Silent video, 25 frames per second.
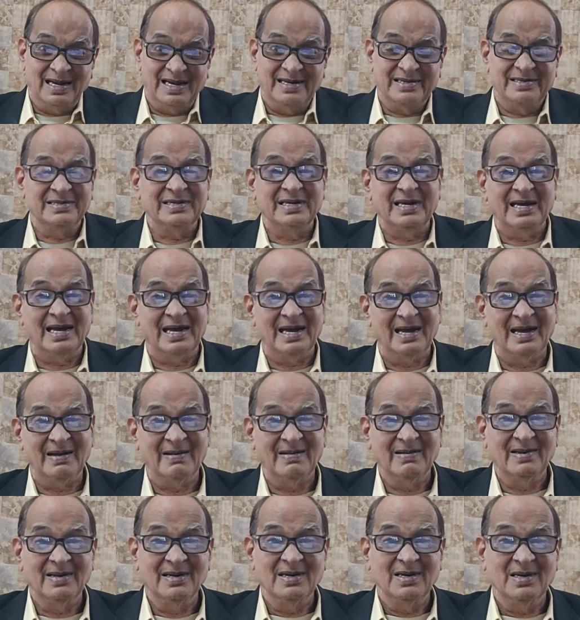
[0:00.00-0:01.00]
And
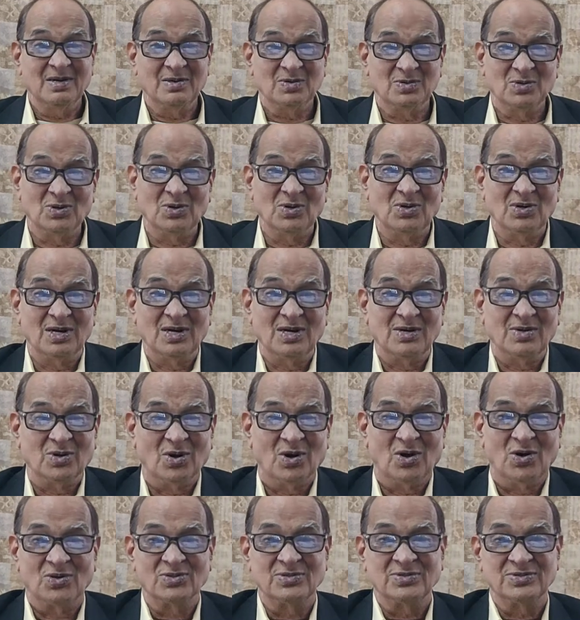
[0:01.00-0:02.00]
uh, Google
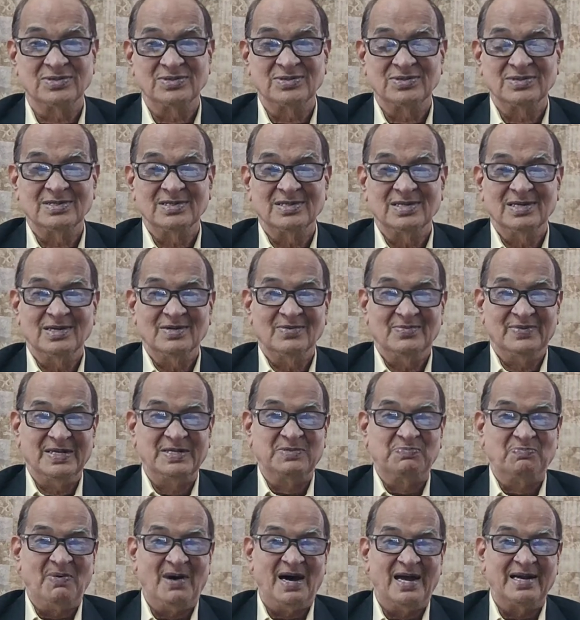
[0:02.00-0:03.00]
knows
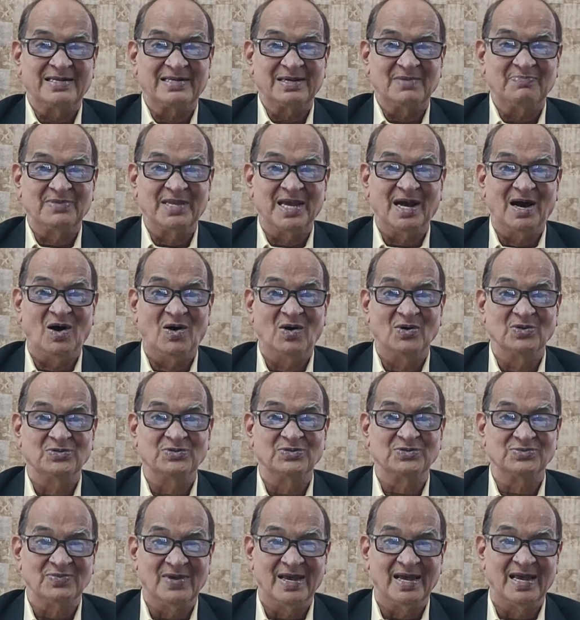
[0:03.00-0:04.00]
which part of the
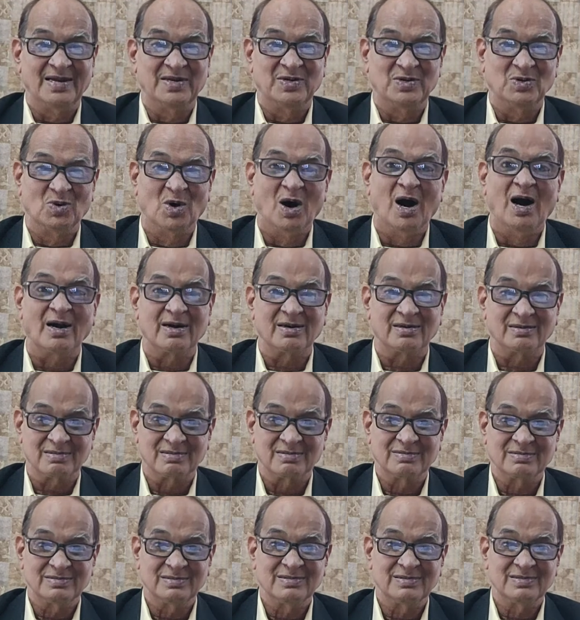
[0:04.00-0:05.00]
house where you are,
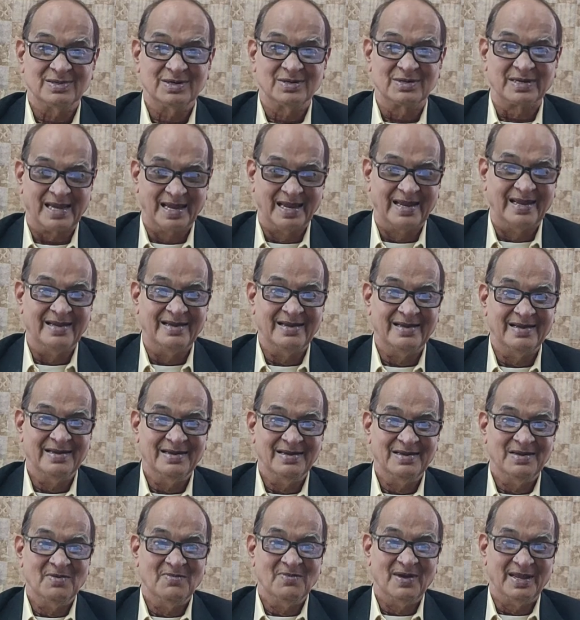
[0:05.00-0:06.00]
okay?
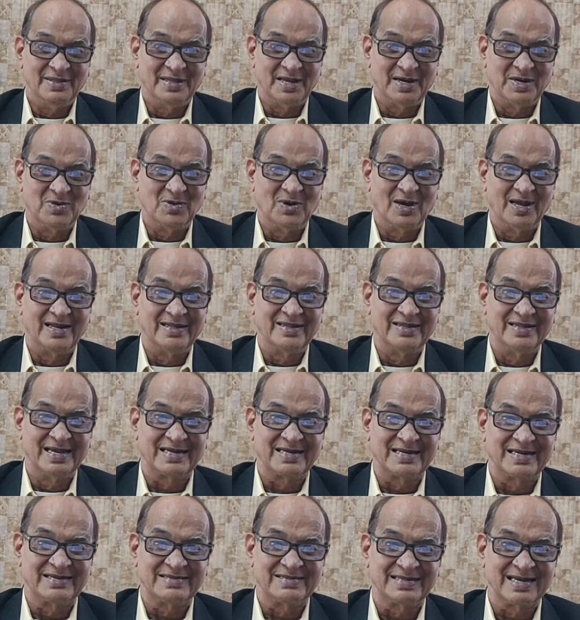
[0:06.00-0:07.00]
Whether you are in
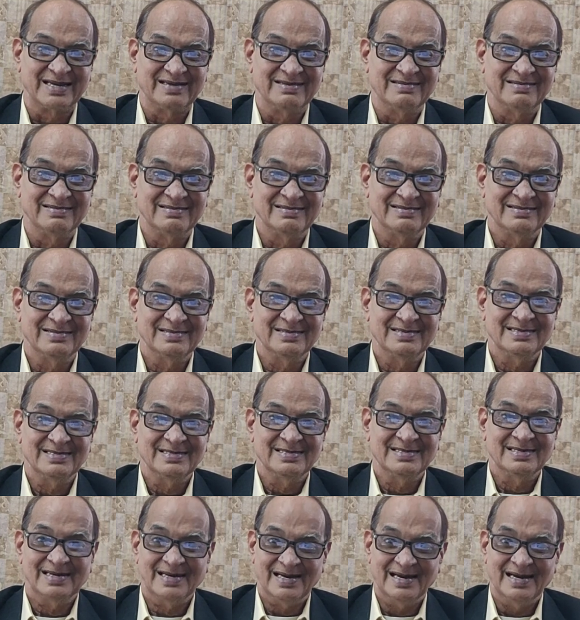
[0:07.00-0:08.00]
the kitchen
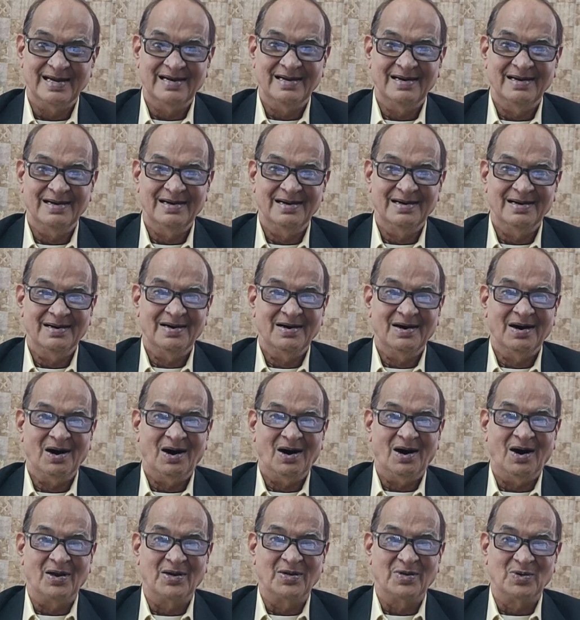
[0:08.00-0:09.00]
huh?
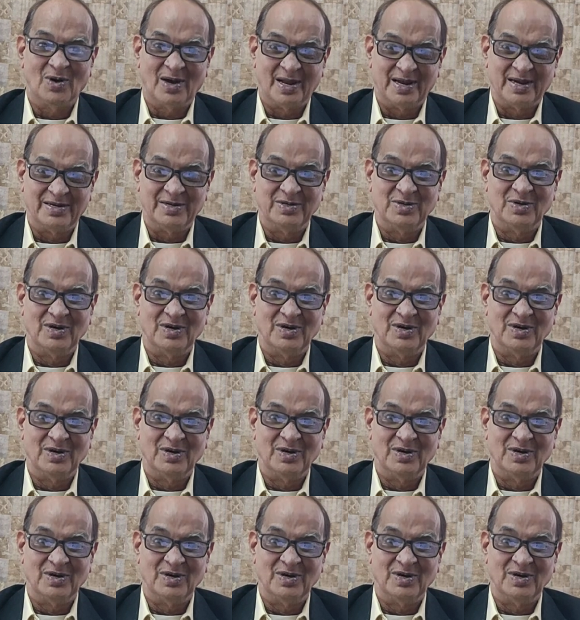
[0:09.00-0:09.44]
or you are